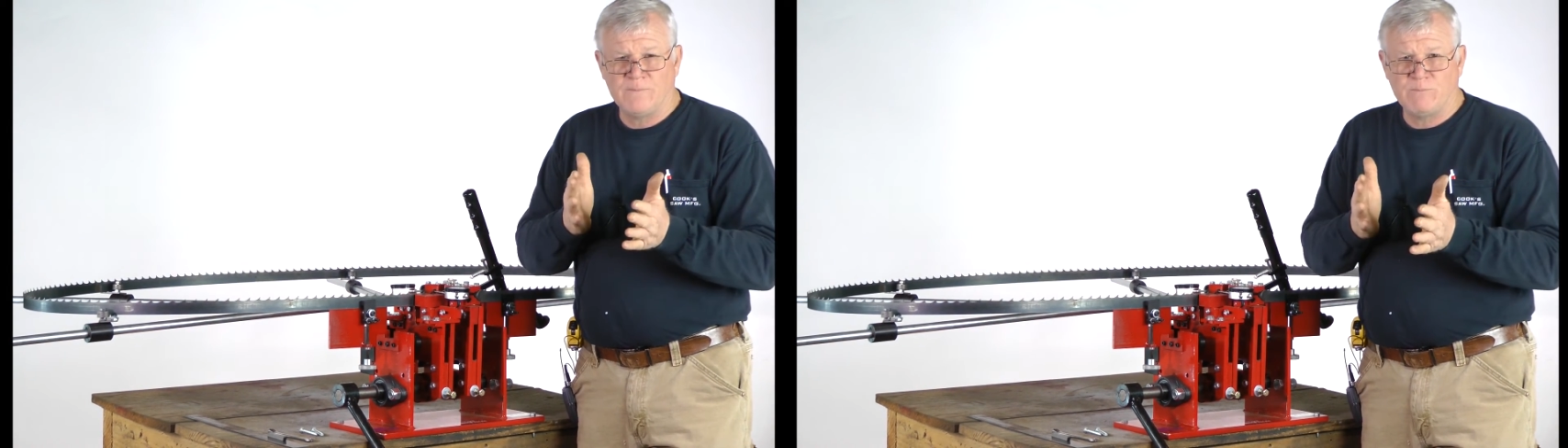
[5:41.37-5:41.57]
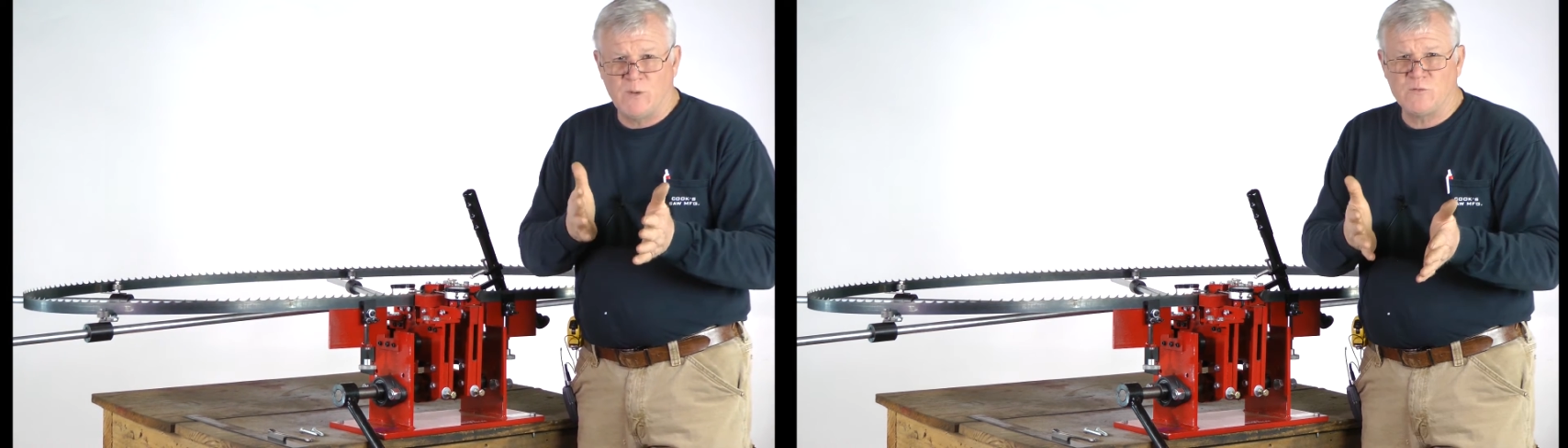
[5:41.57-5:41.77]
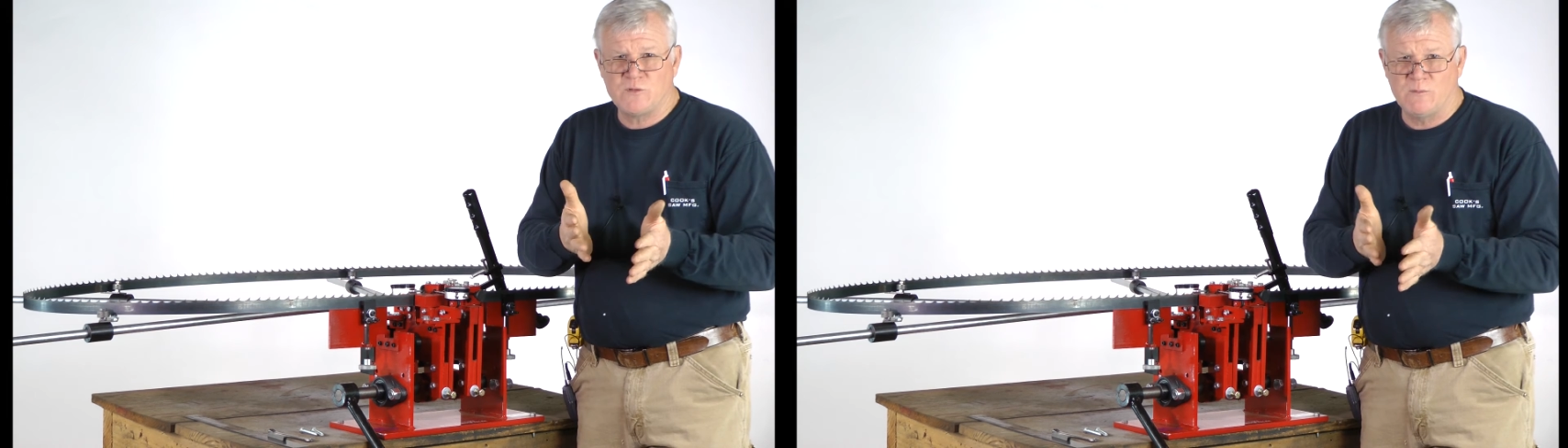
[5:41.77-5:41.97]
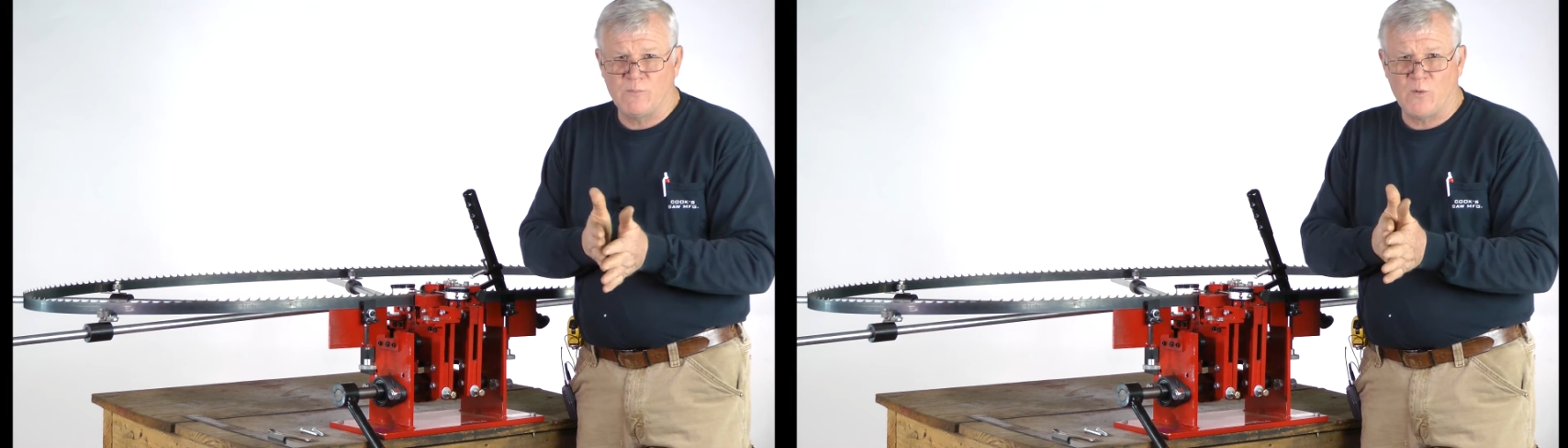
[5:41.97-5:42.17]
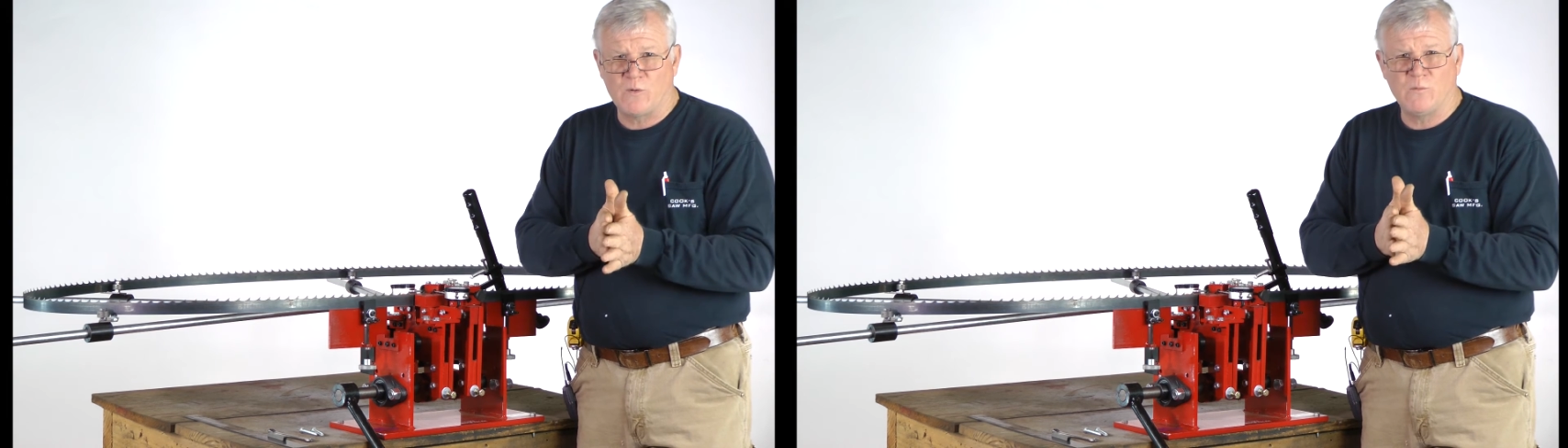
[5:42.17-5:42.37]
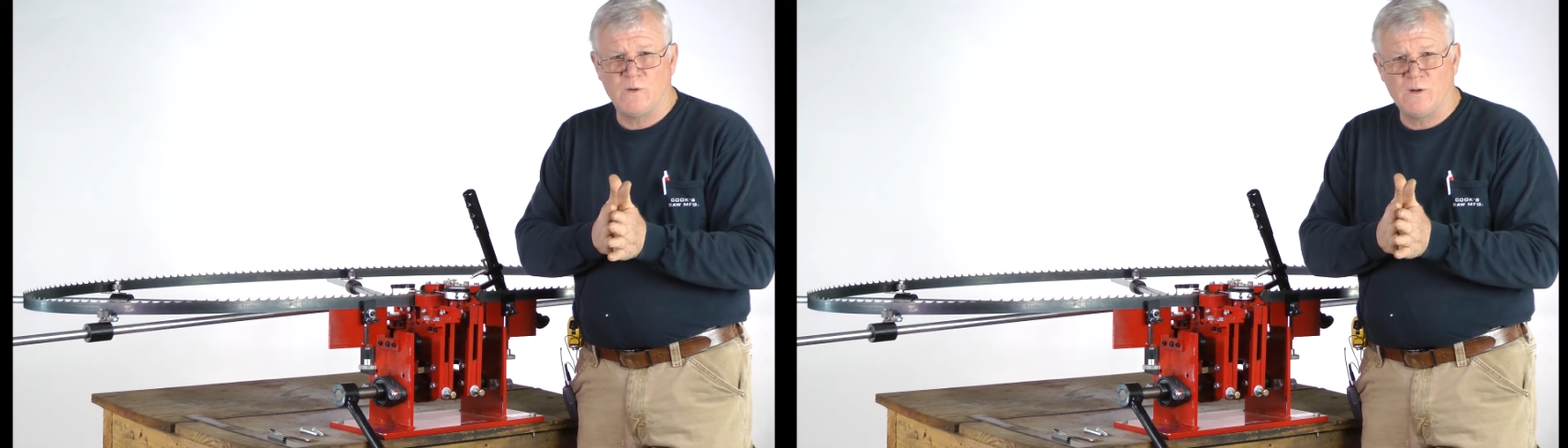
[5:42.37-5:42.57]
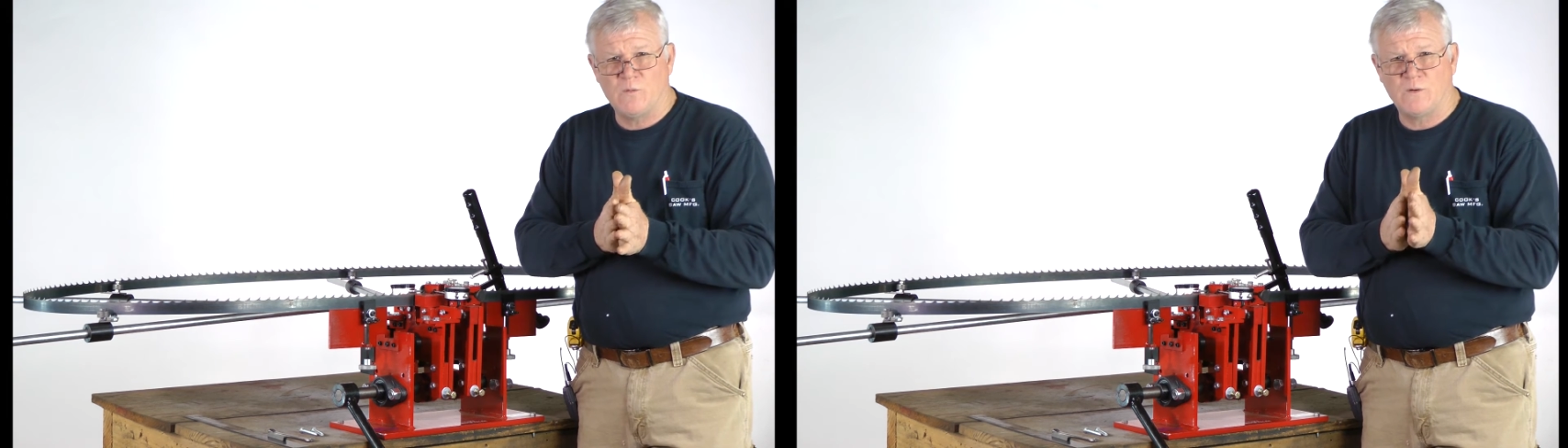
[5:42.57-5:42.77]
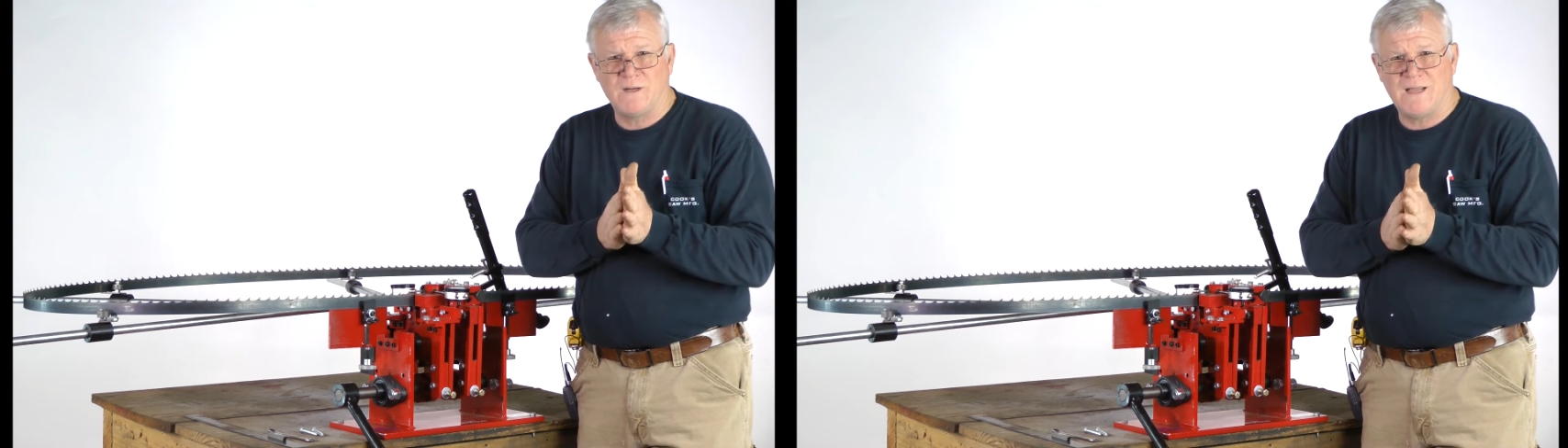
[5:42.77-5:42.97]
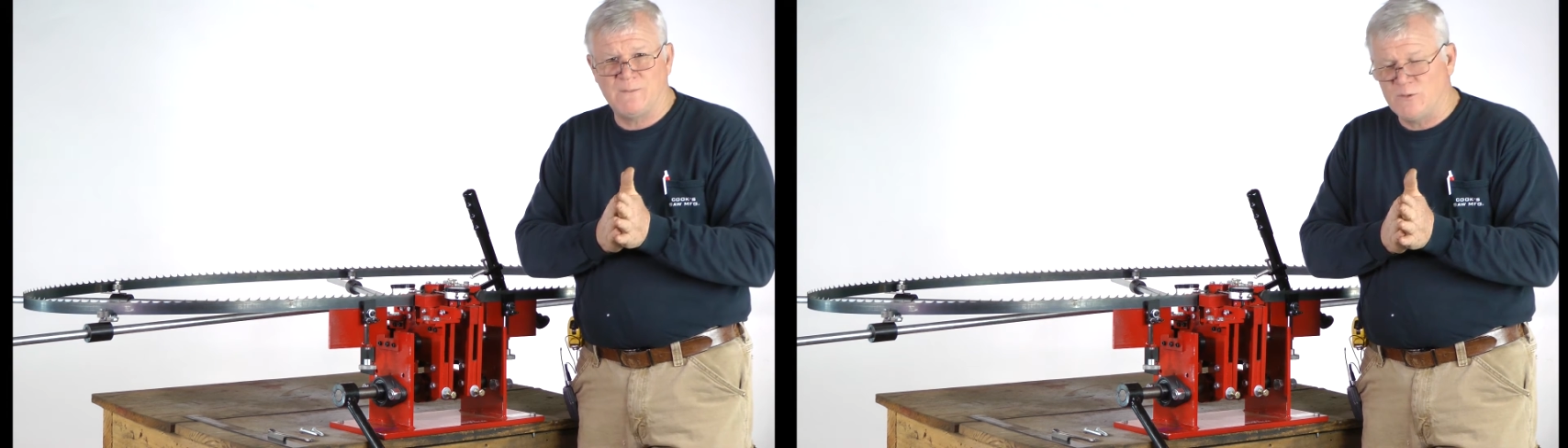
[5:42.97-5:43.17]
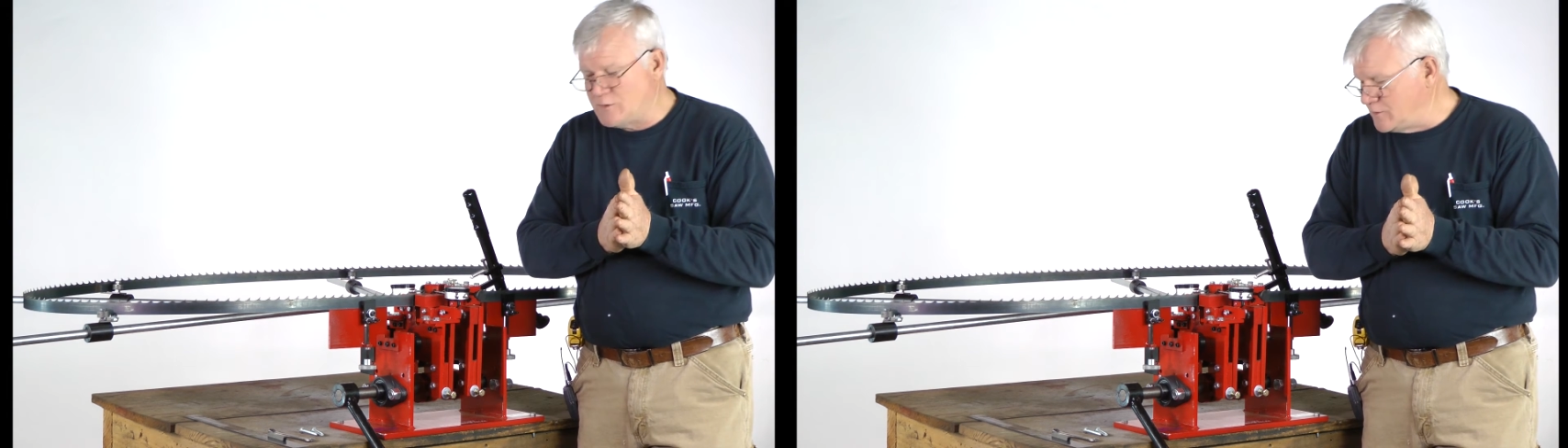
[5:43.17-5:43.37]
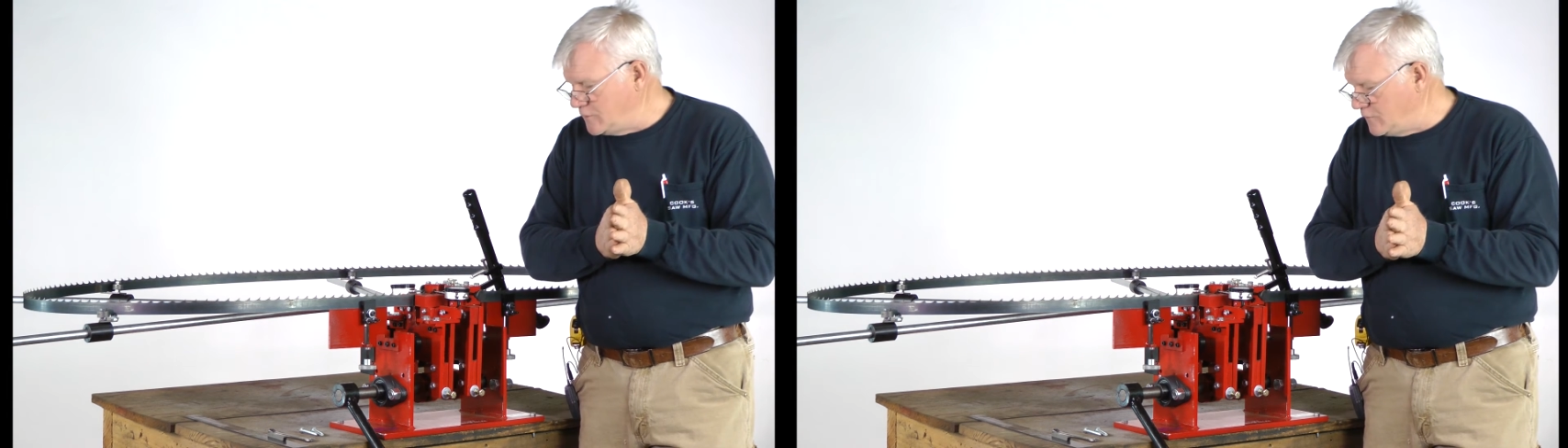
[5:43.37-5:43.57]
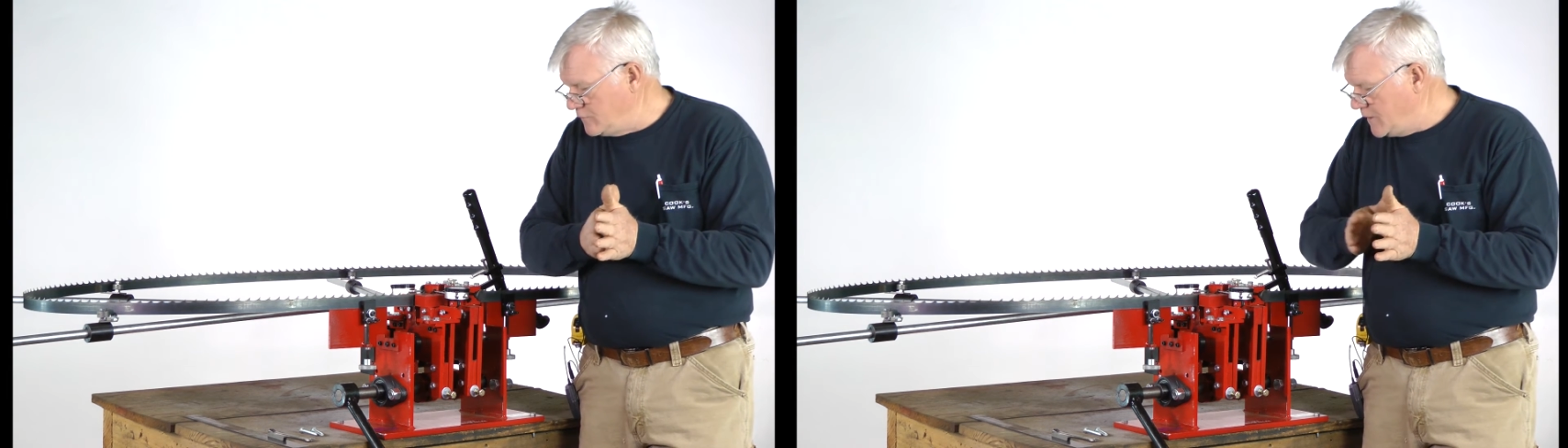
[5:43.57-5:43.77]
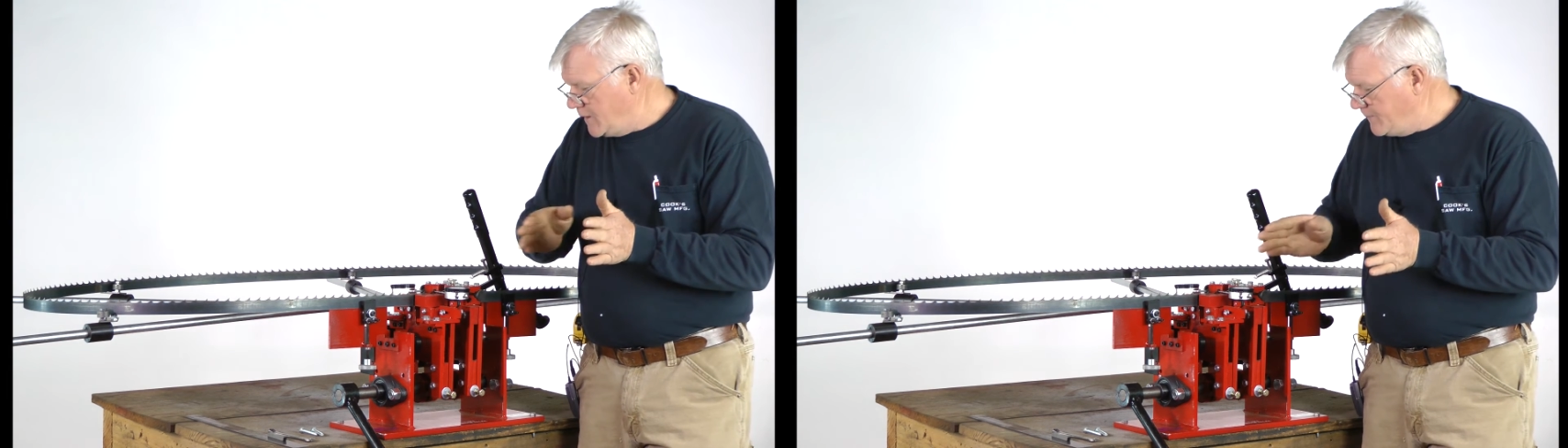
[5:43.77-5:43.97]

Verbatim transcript: Most important, we don't want to damage the tooth.